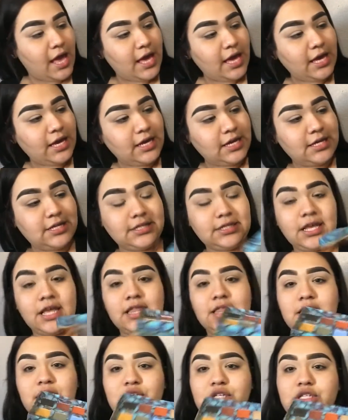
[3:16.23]
is
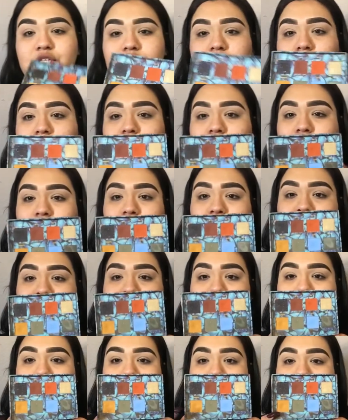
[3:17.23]
this color
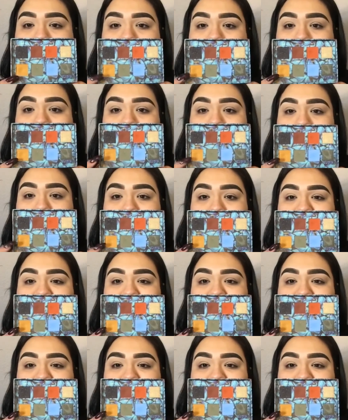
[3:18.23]
here. It's called